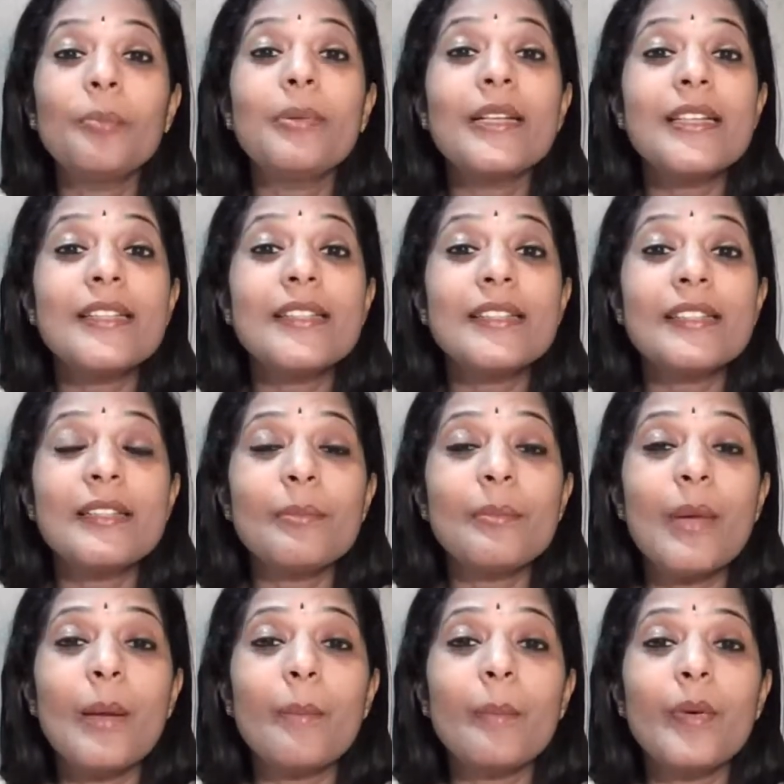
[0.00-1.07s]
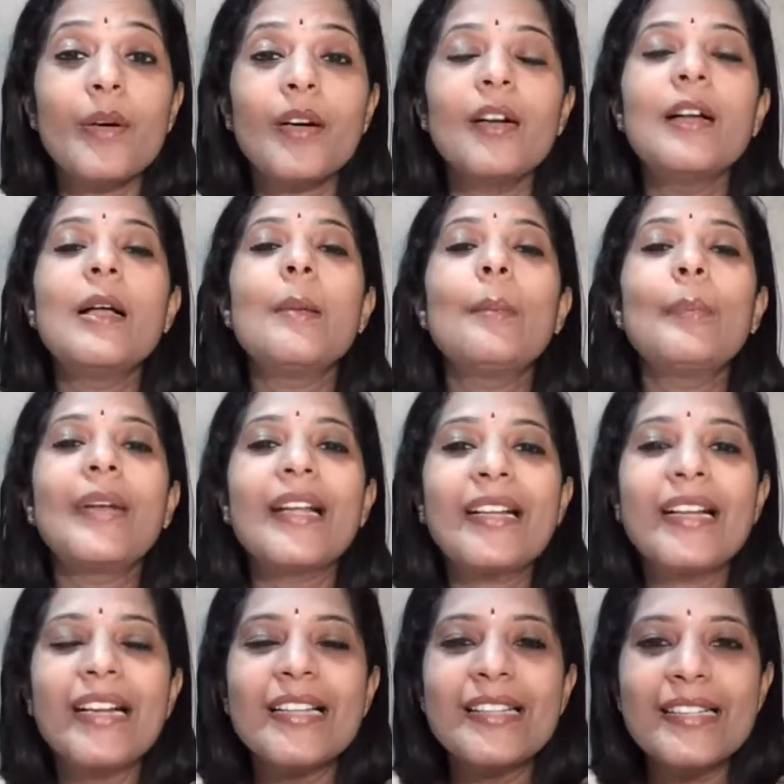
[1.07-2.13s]
Please remember,
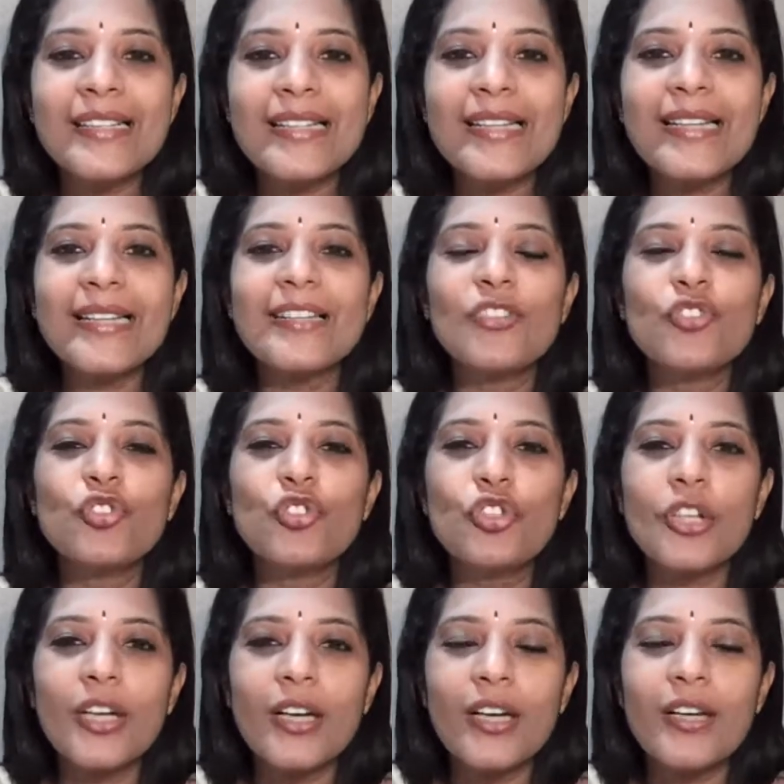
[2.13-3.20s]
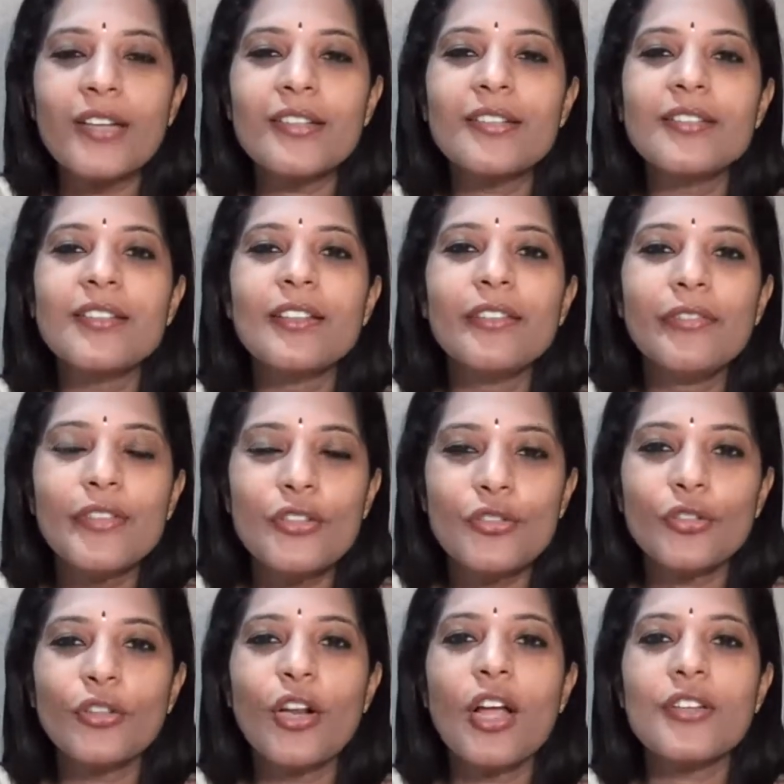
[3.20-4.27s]
pregnancy is just a
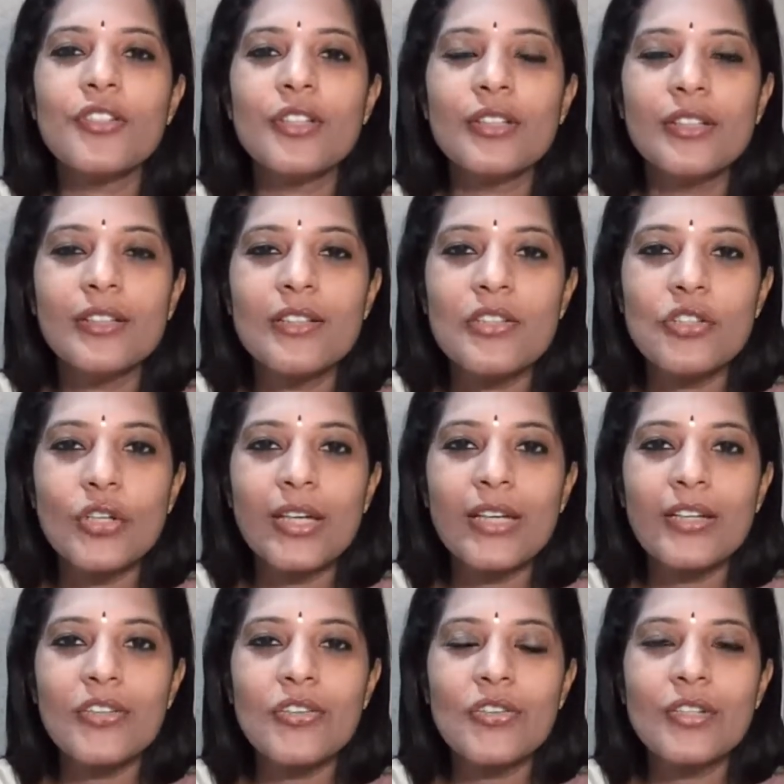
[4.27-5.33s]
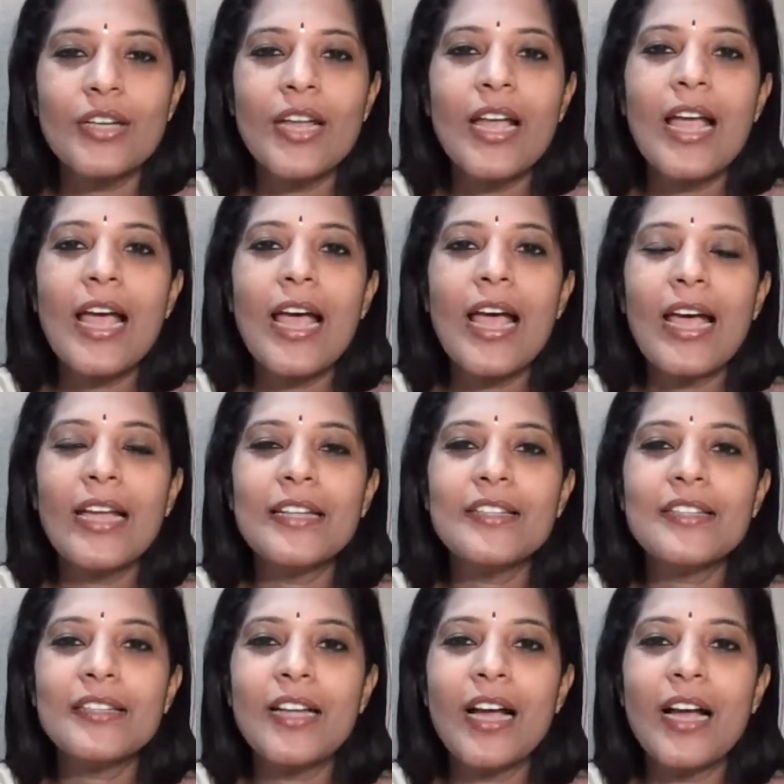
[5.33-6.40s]
physiological change,
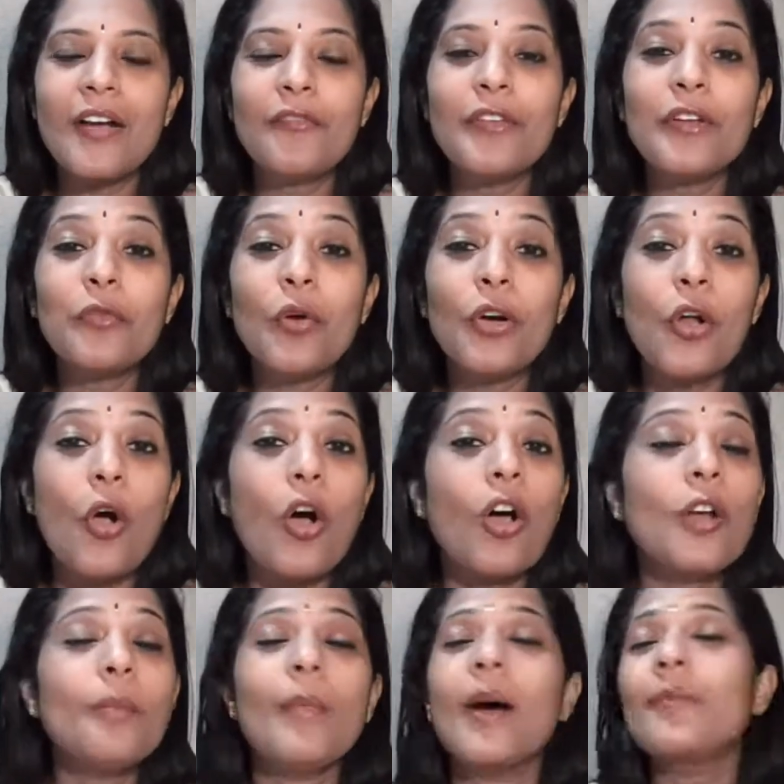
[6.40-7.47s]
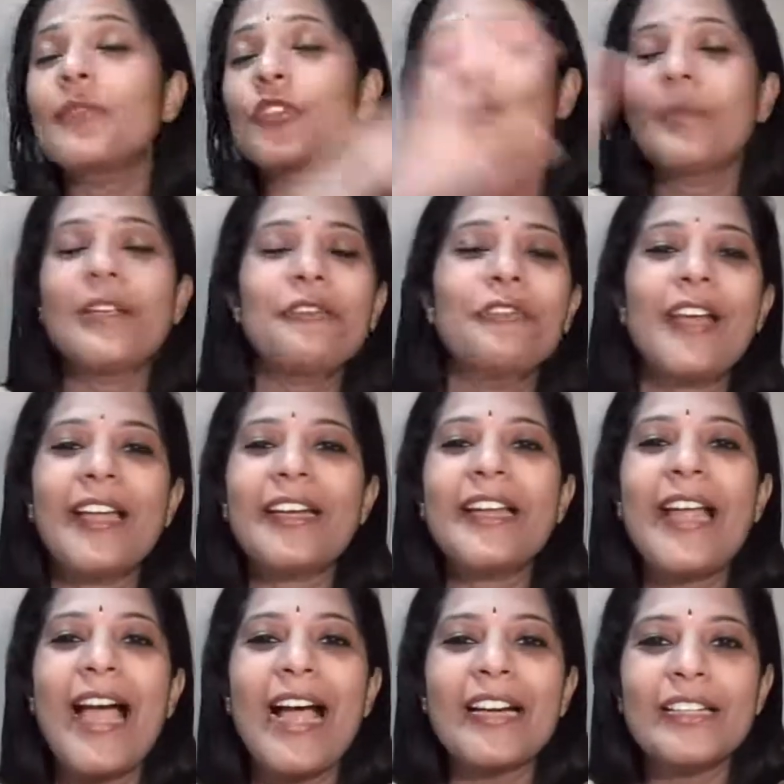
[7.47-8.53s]
and we want all moms to be
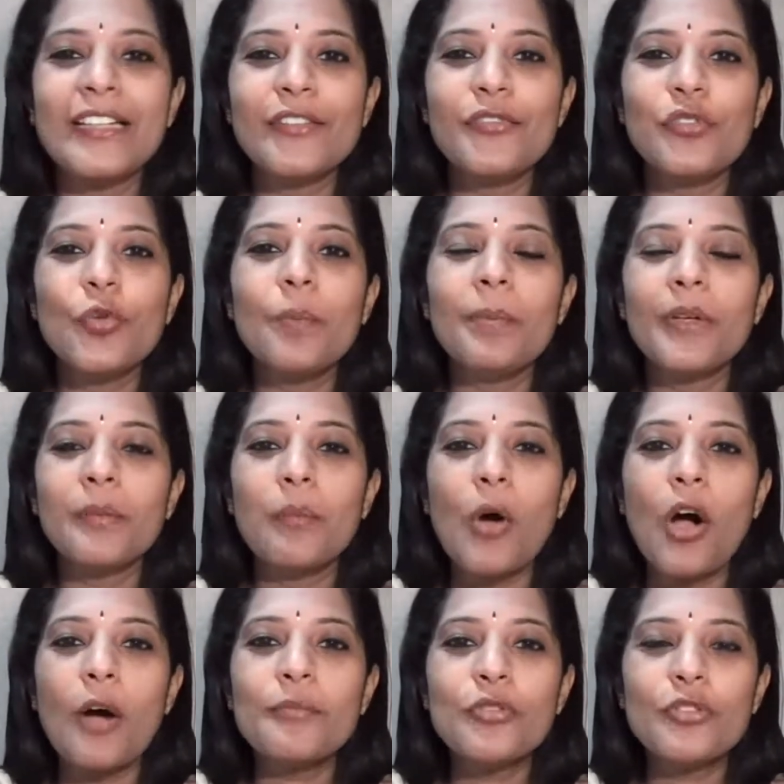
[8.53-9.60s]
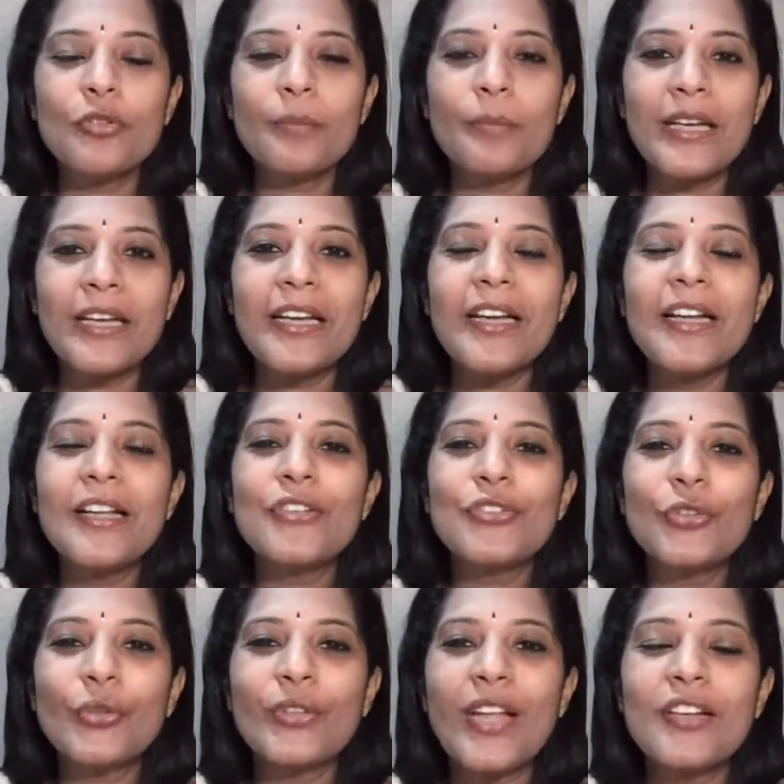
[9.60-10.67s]
very active, super moms to be,
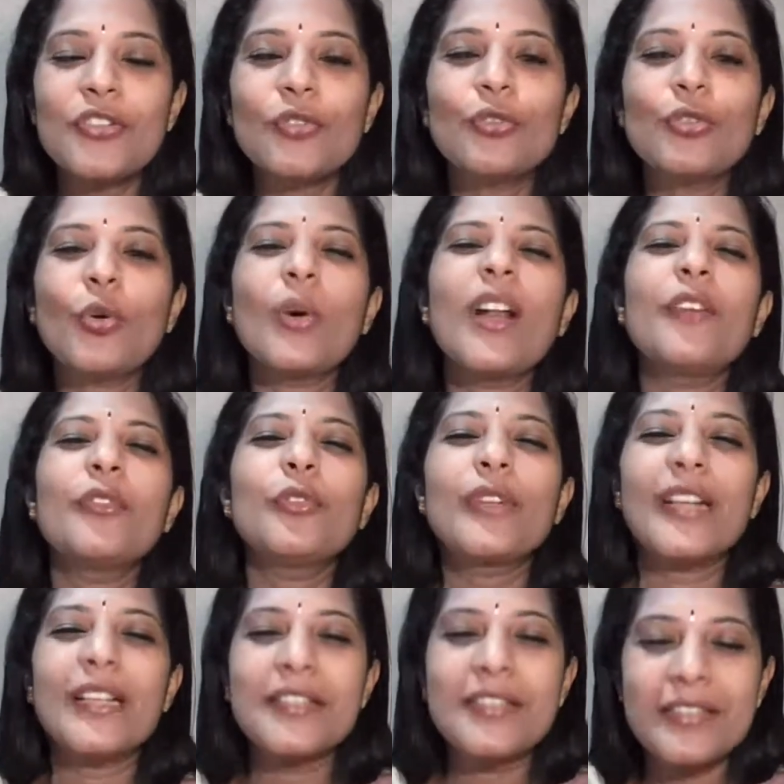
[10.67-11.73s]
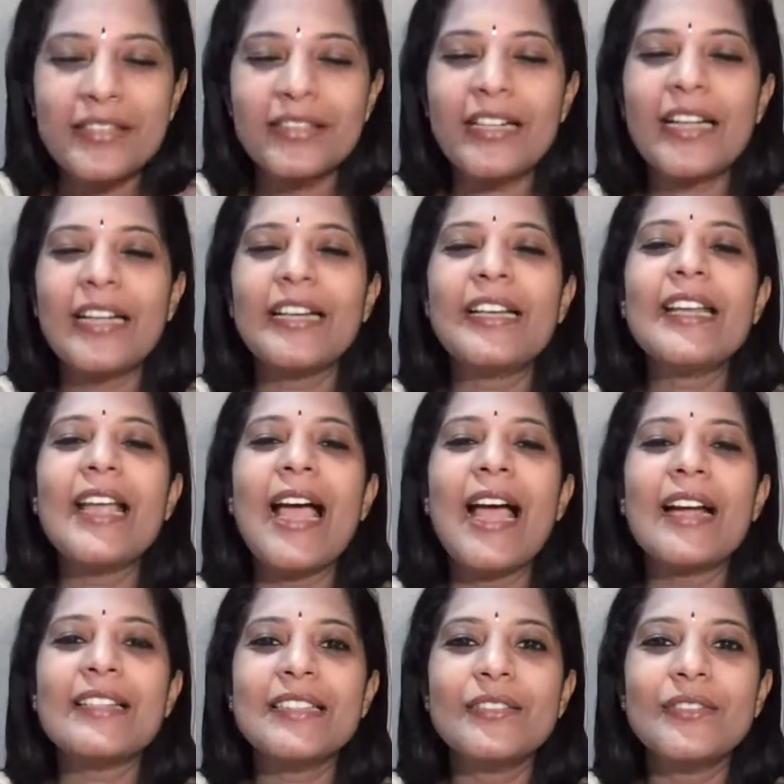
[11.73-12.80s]
so that you don't have to restrict any
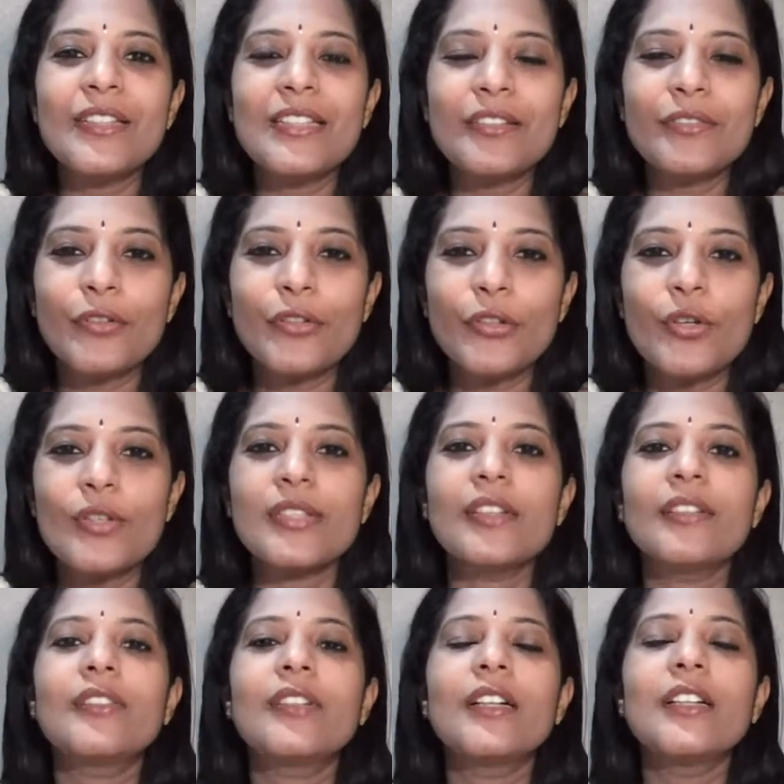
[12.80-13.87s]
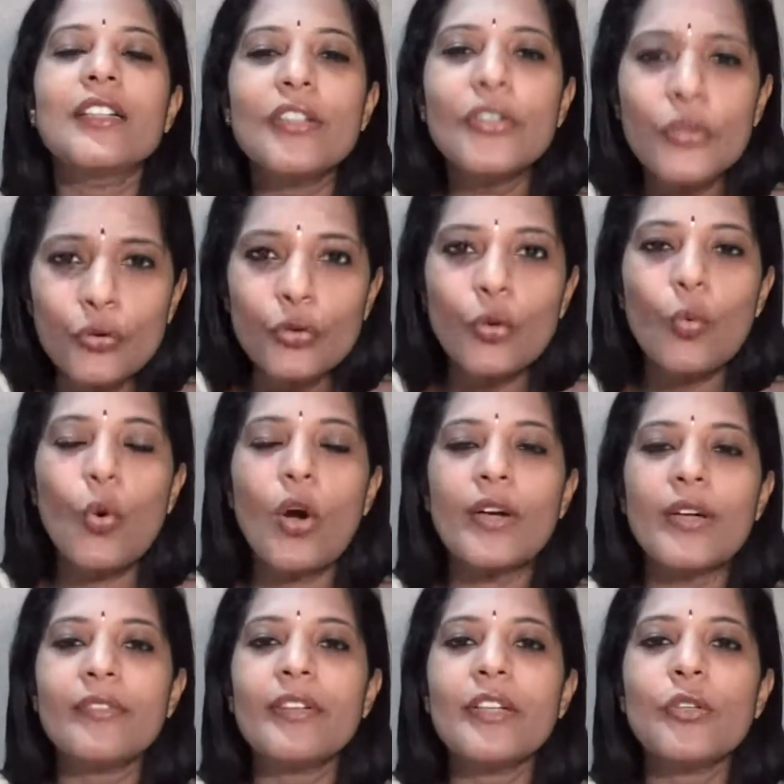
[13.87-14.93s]
activity for yourself. Continue do
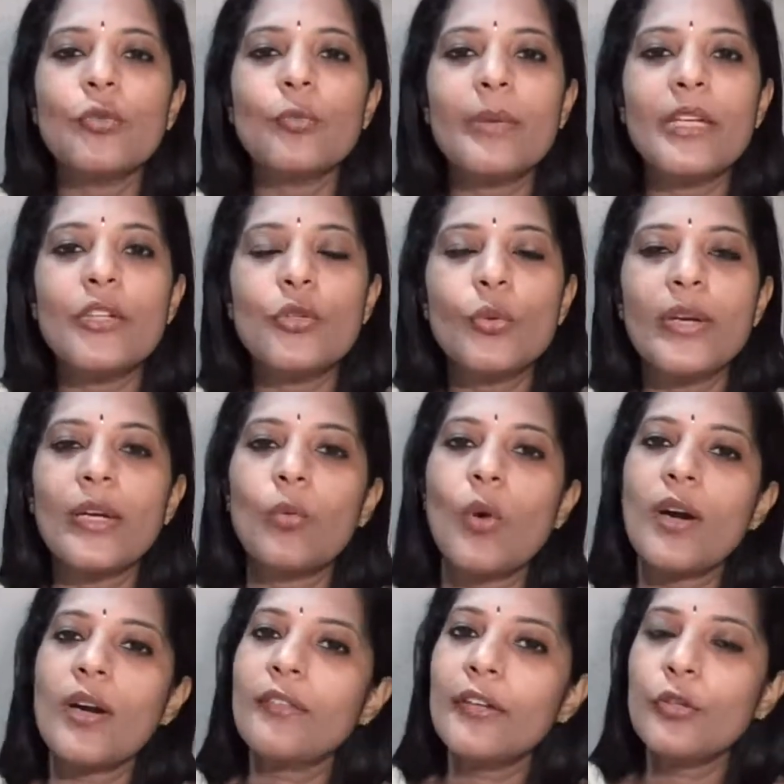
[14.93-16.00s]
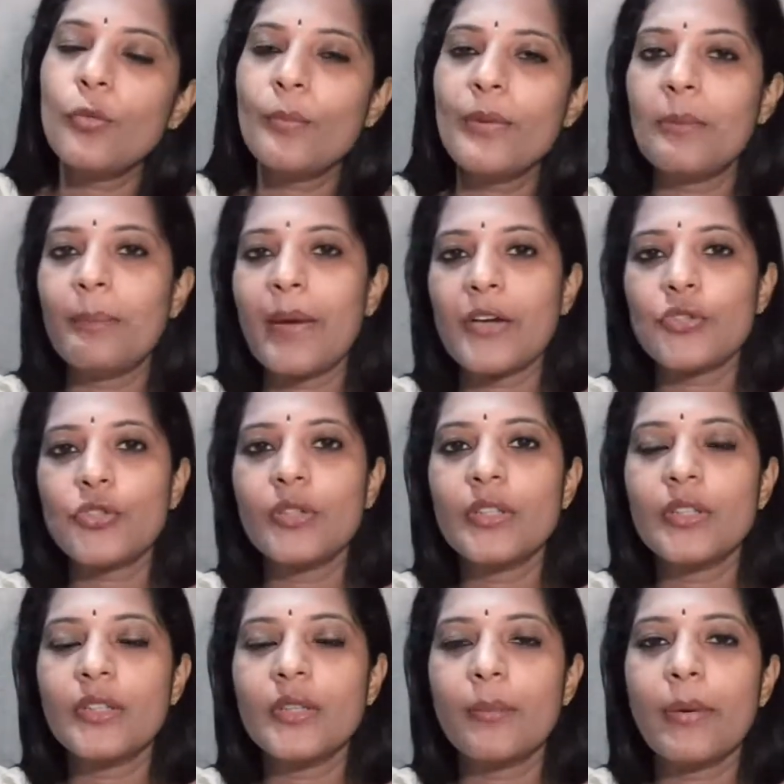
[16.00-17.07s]
whatever you've been doing, whatever you've been
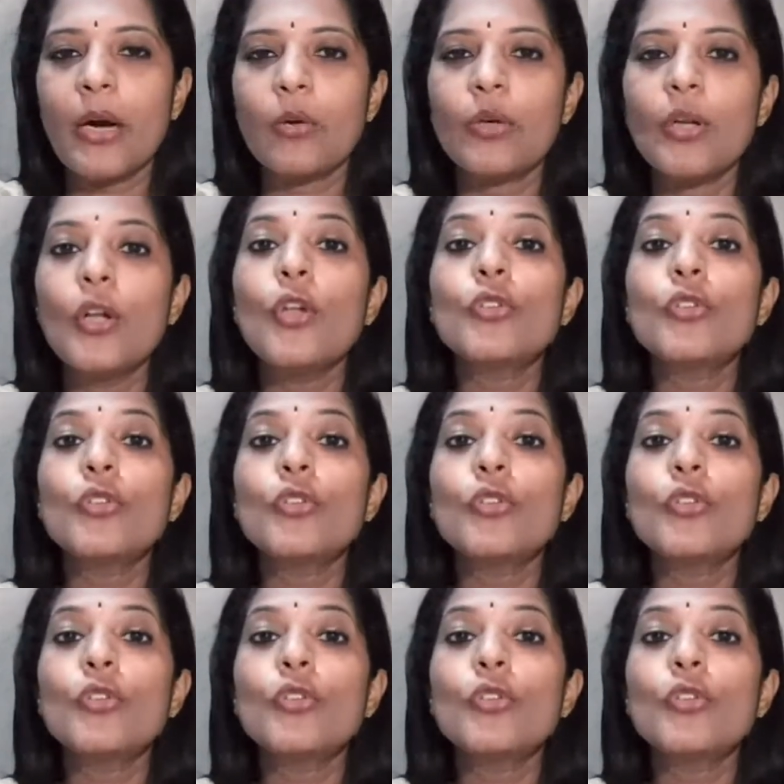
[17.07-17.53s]
passionate about.